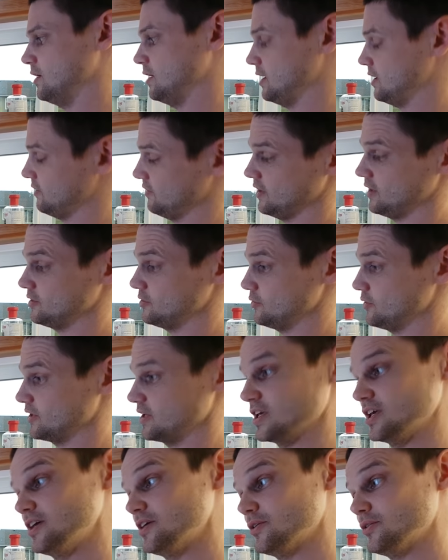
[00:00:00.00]
and then do the
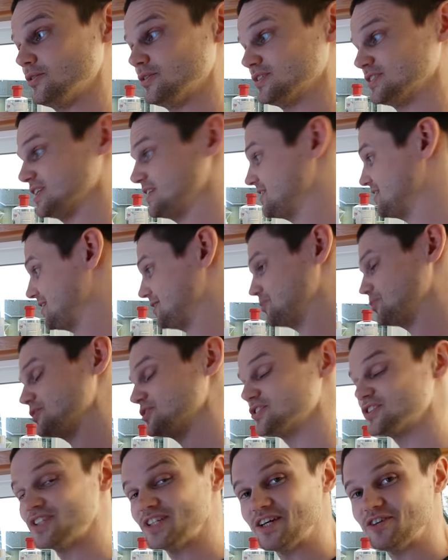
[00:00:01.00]
keyholes, and then we'll
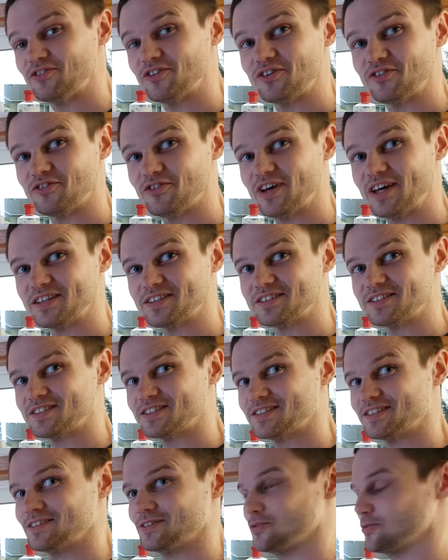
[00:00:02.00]
see if it
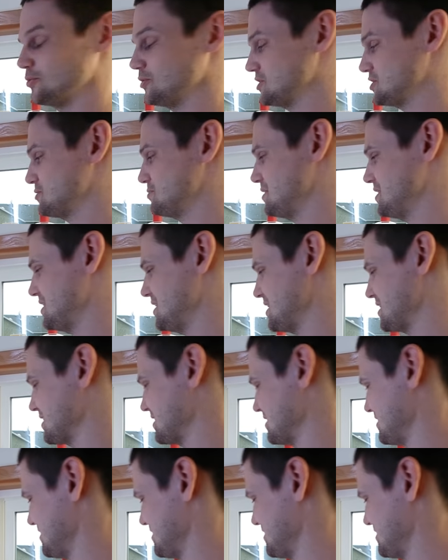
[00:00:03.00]
fits. Wish me luck.